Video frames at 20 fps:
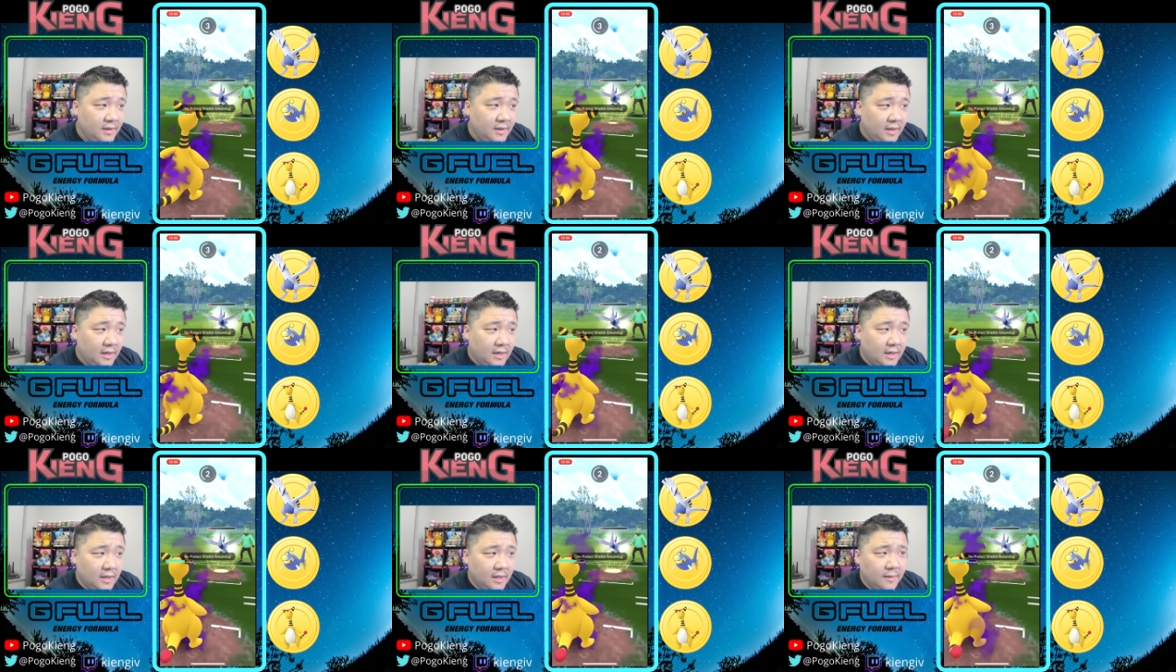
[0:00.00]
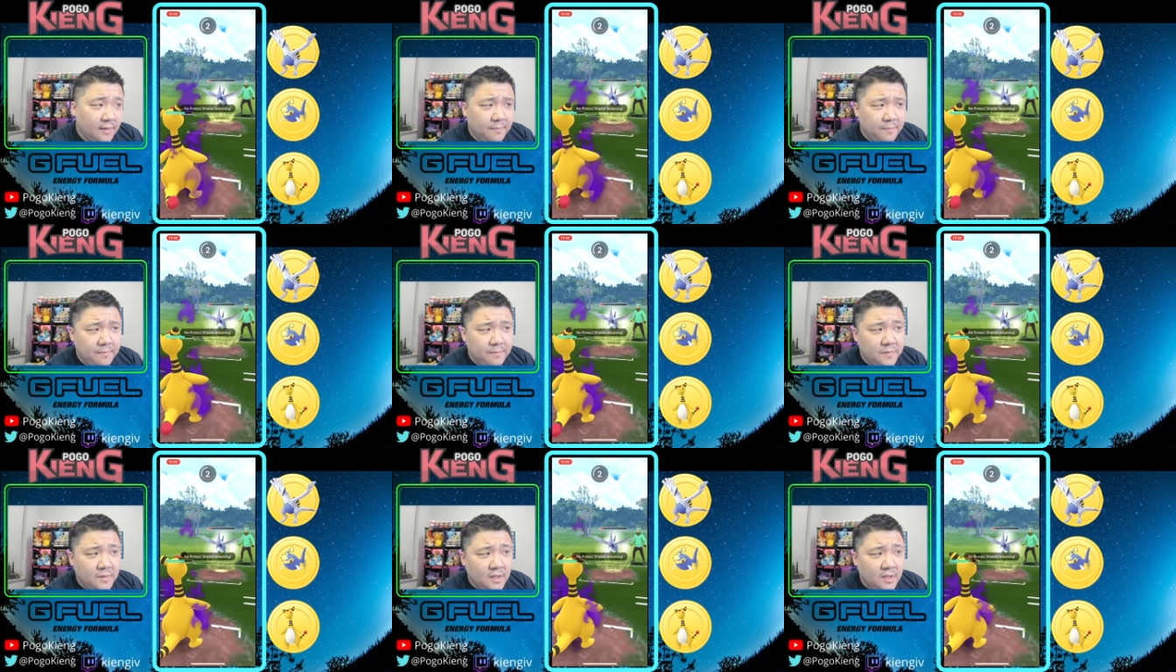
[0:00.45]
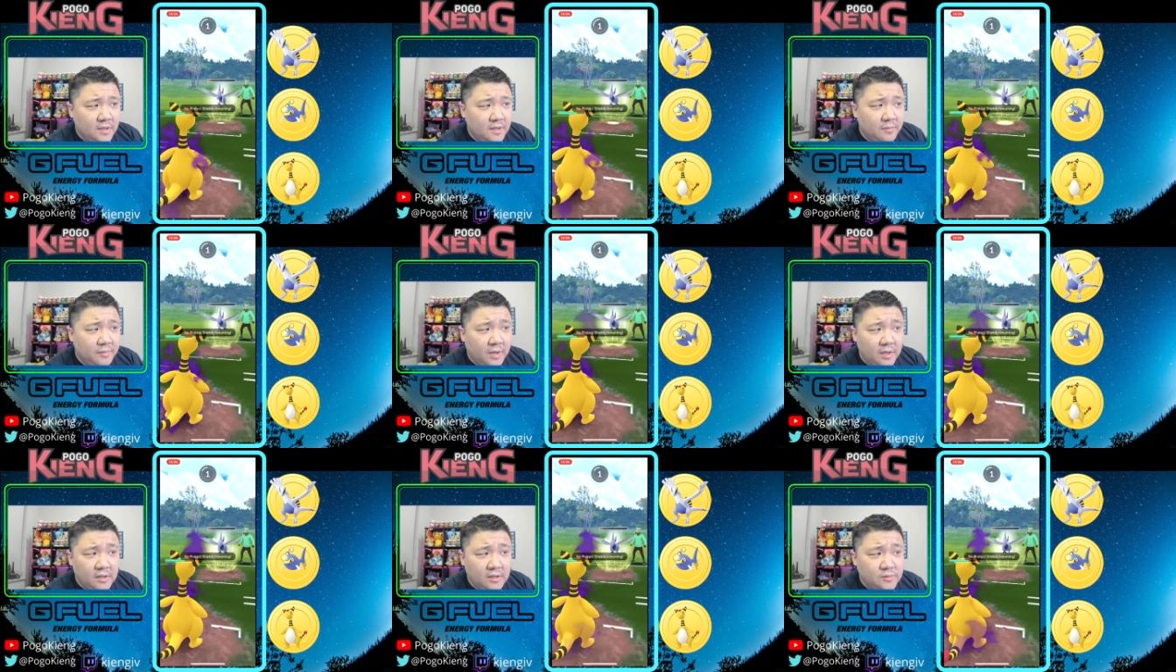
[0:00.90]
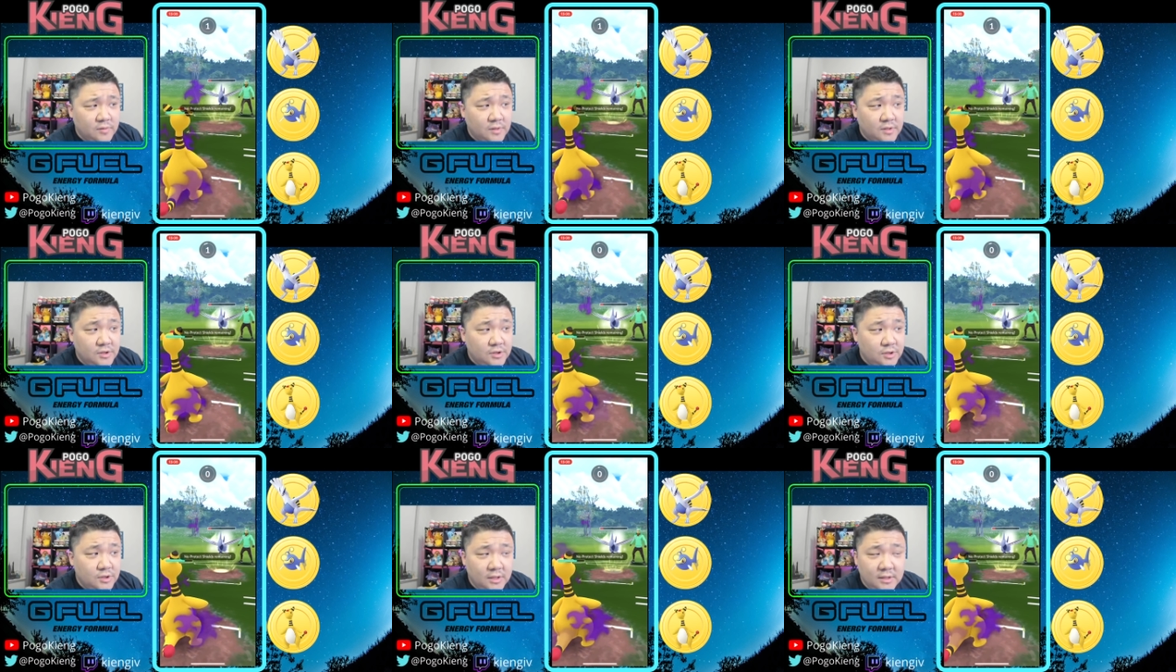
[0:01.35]
Um, the
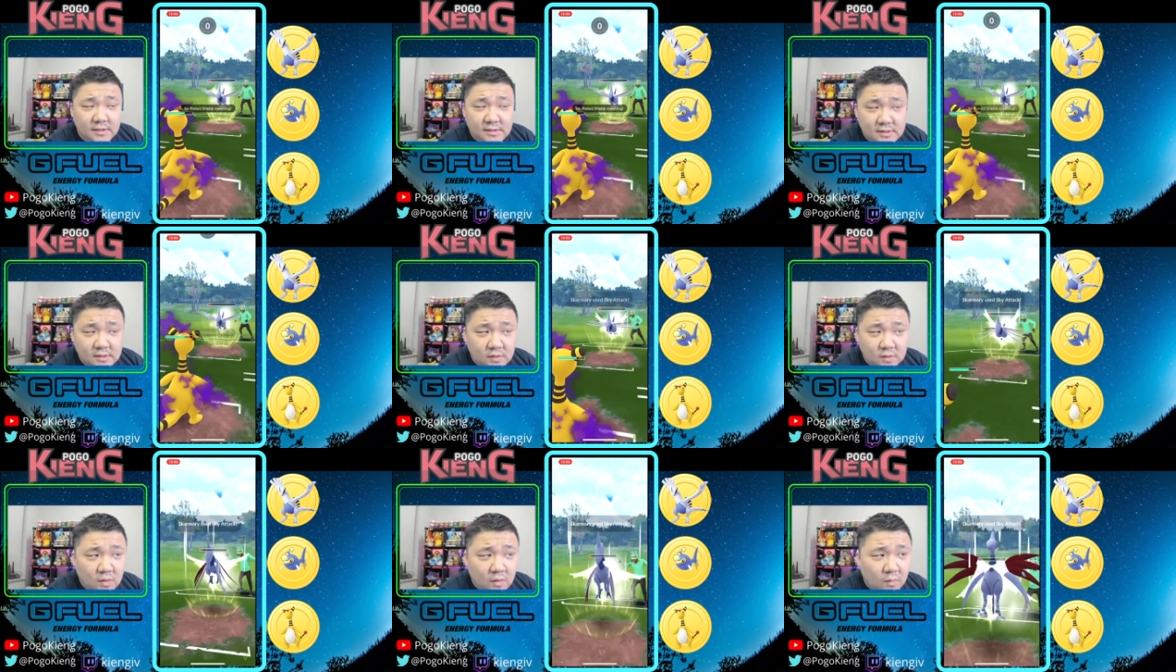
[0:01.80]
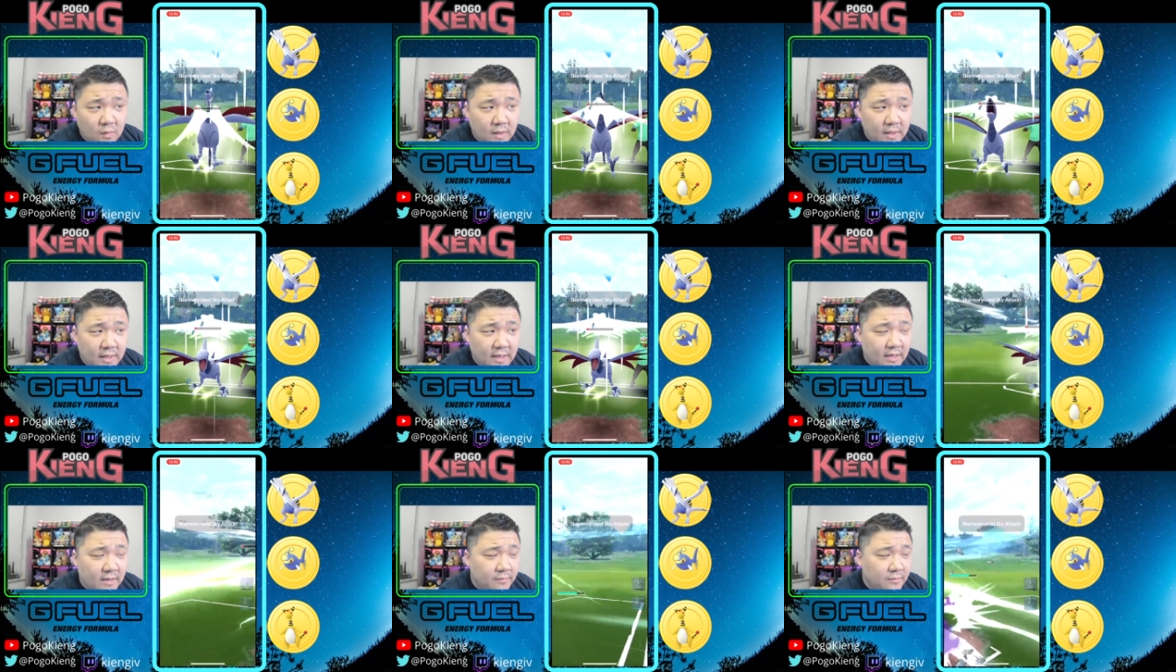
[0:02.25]
Piloswine isn't quite out of